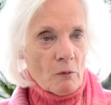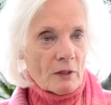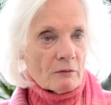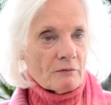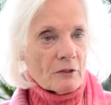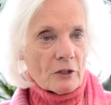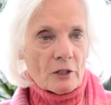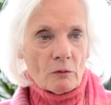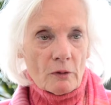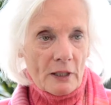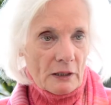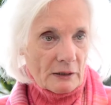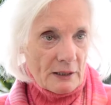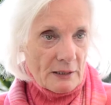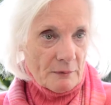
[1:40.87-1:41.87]
went very
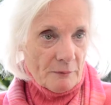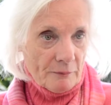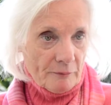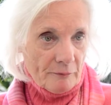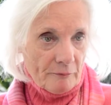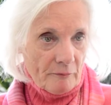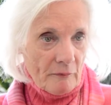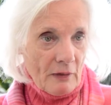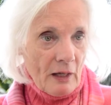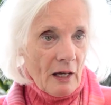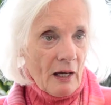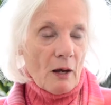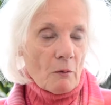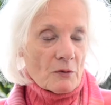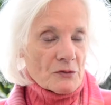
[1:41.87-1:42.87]
quickly.
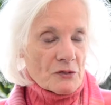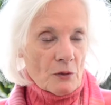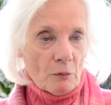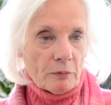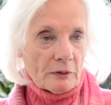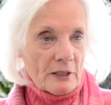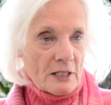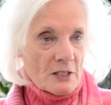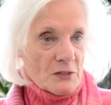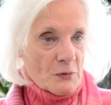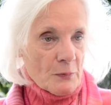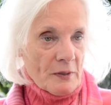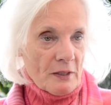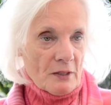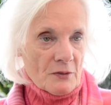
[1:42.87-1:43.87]
I was so
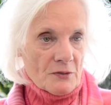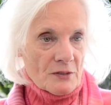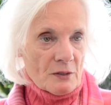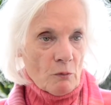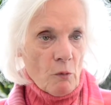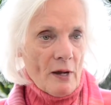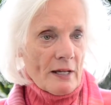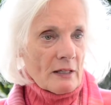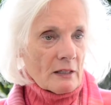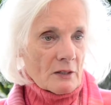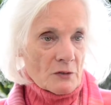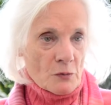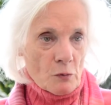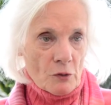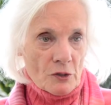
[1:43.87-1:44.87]
pleased because the waiting
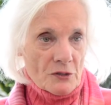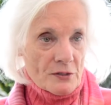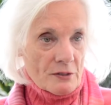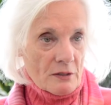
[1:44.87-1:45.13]
is worse